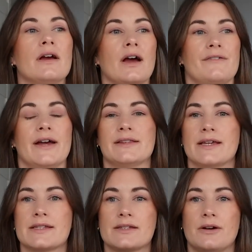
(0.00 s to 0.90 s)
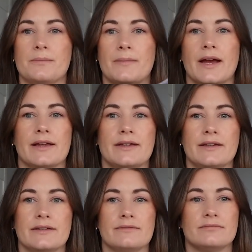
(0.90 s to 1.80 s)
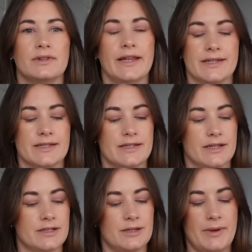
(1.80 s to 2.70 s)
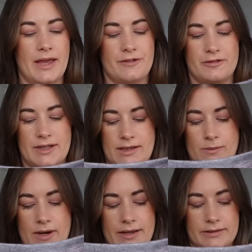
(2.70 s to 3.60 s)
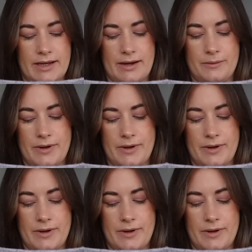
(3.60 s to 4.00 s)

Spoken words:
I've had this on my list to make for a little while now,